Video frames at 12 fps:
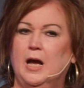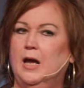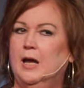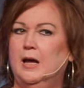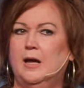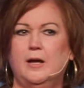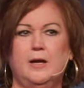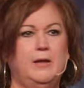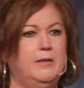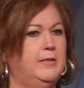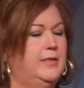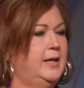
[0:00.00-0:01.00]
uh,
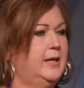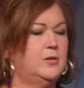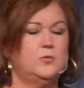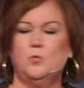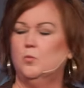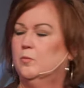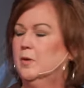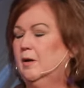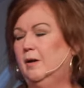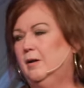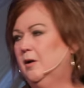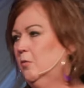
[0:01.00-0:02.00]
then
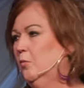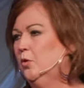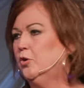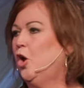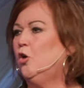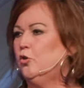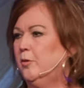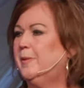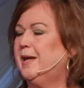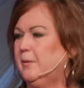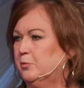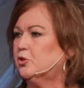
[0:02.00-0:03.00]
we're not going to
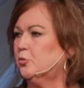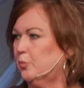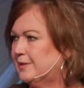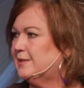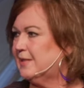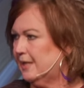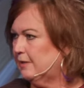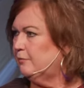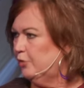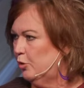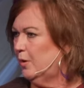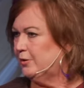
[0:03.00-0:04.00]
be able to
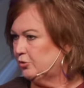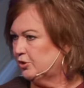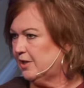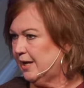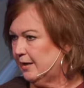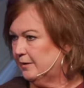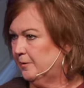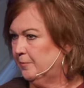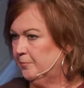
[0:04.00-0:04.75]
receive. You understand?